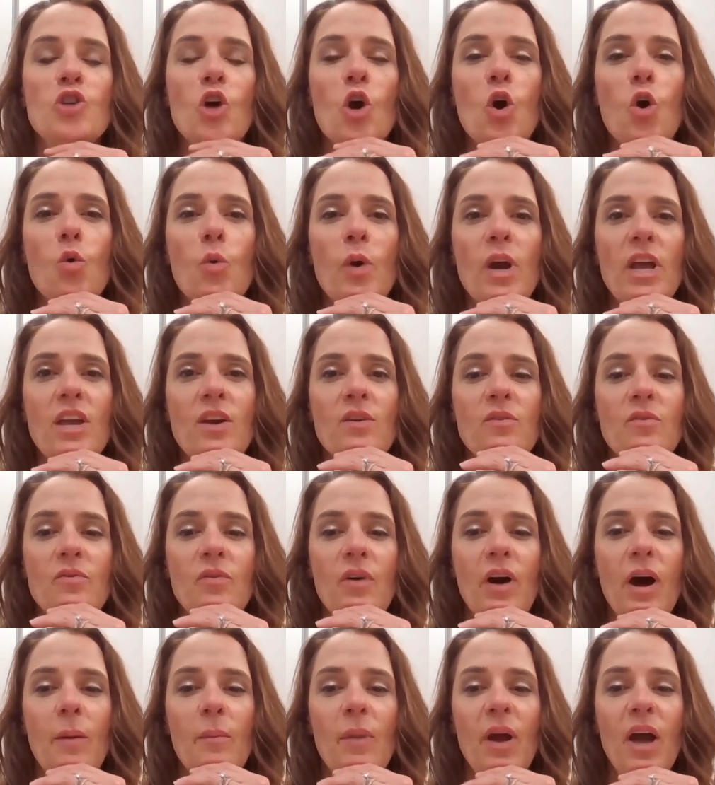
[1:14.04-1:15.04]
So
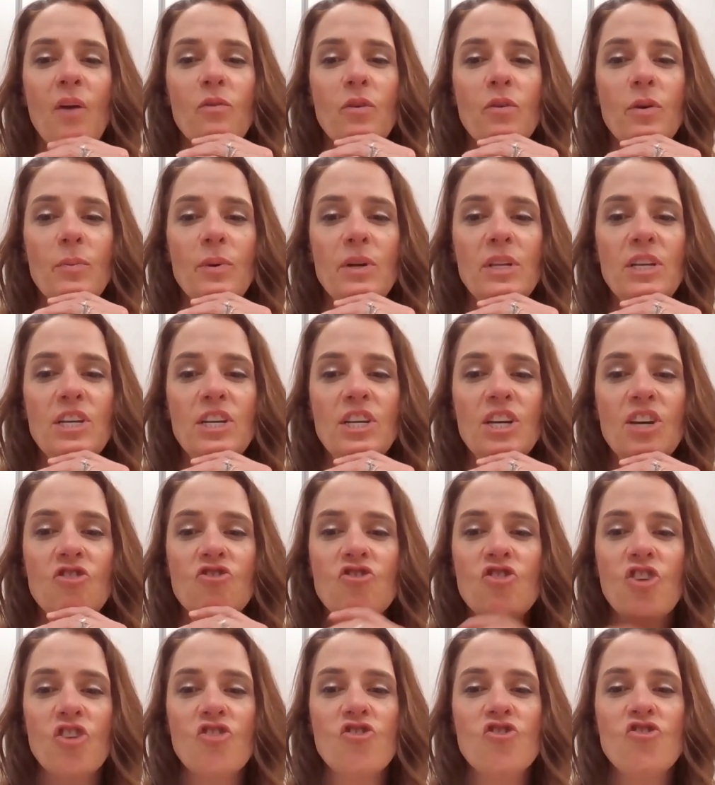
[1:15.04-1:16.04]
if everybody
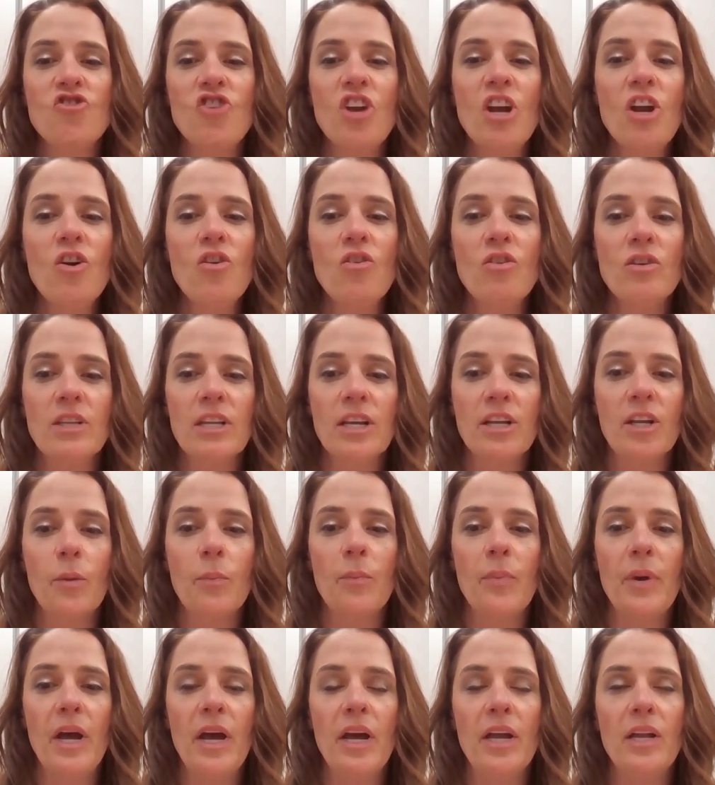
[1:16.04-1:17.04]
can just share a
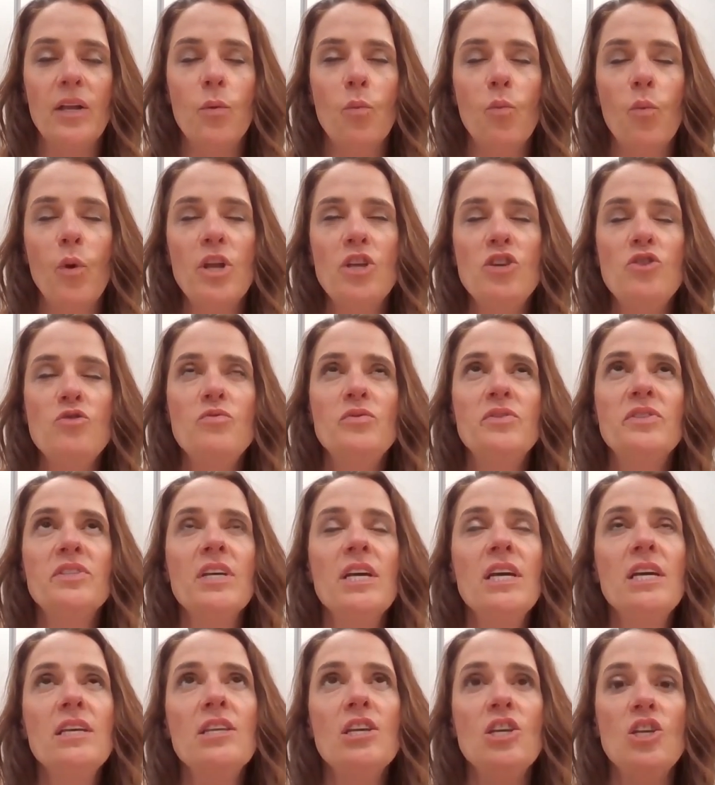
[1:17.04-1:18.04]
little bit, when you
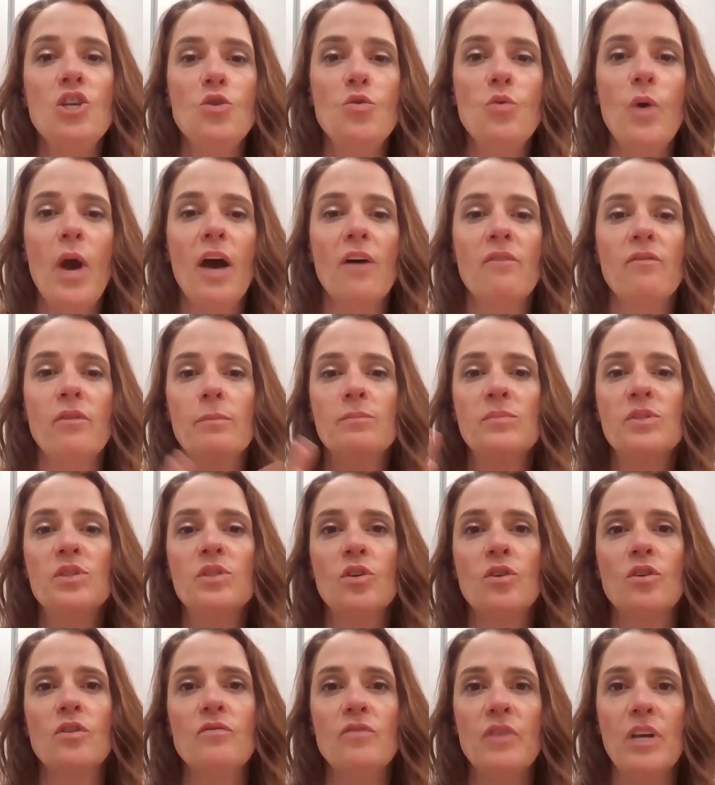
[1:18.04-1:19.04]
say that you have
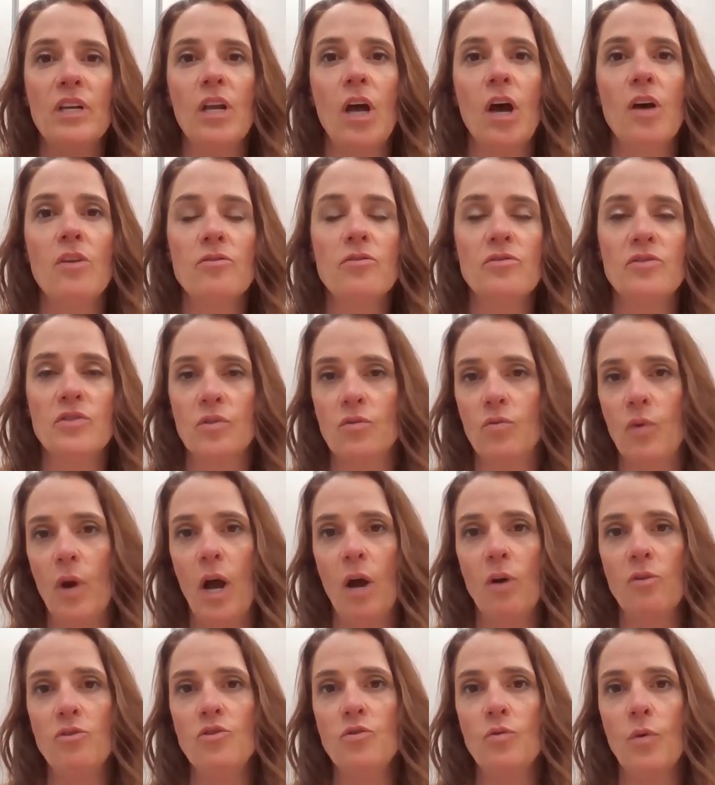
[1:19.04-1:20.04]
observed that others
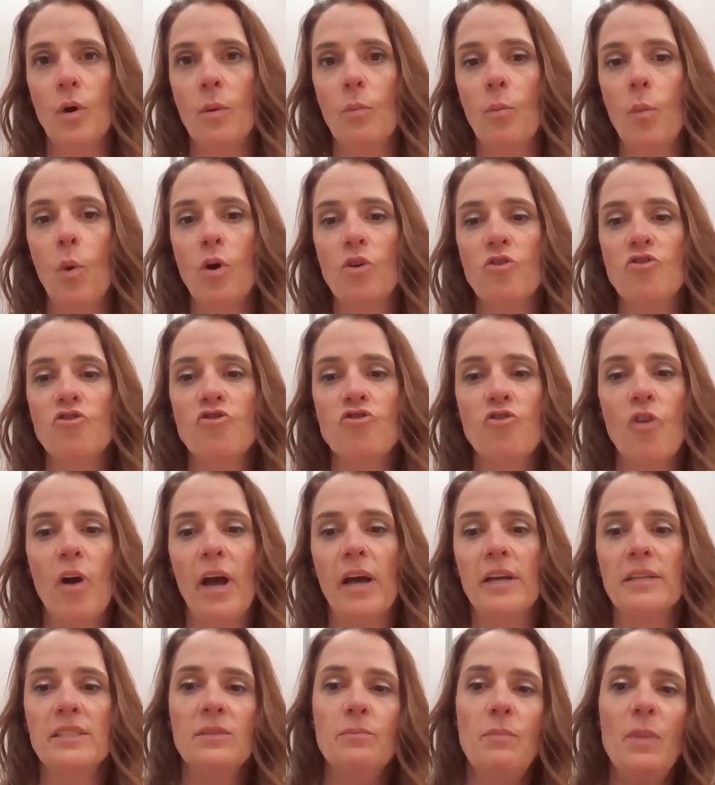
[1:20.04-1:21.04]
around you are more
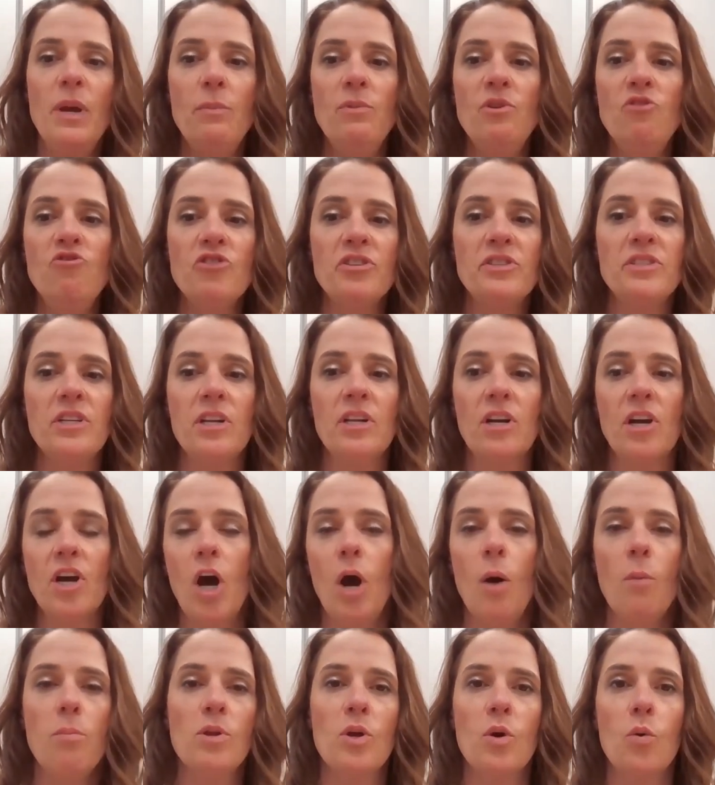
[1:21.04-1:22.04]
stressed, maybe just in a
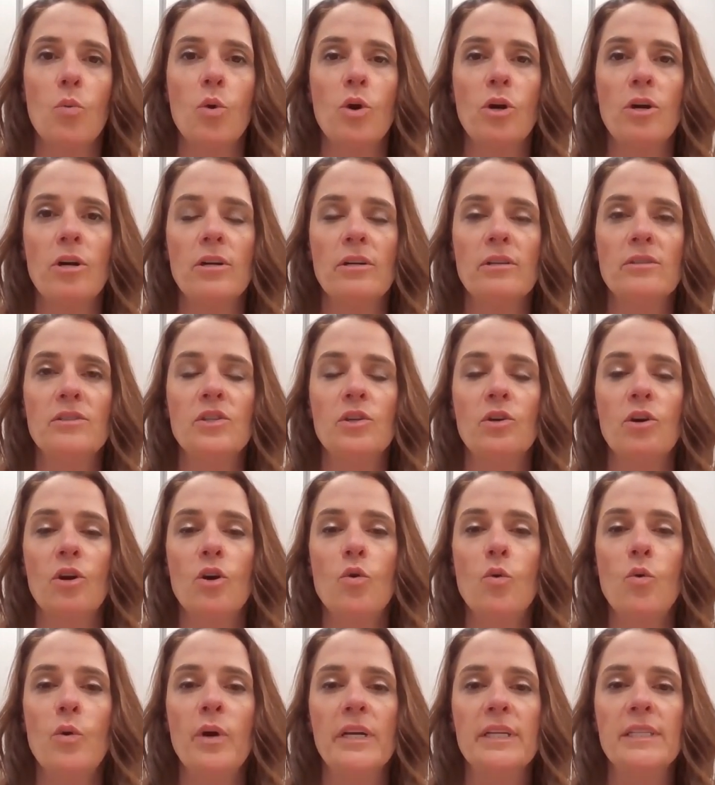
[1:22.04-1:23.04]
couple of words
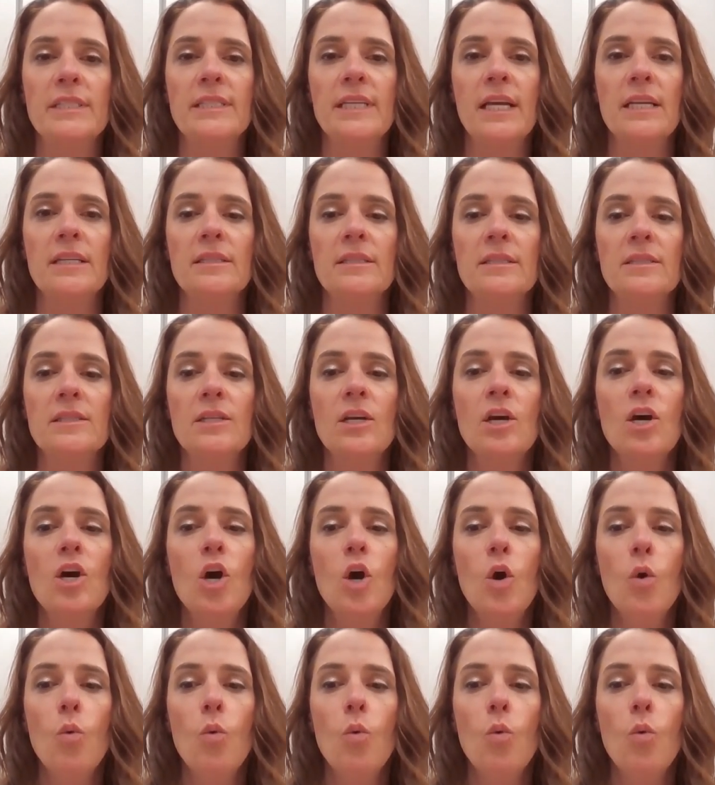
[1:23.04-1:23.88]
or a quick sentence,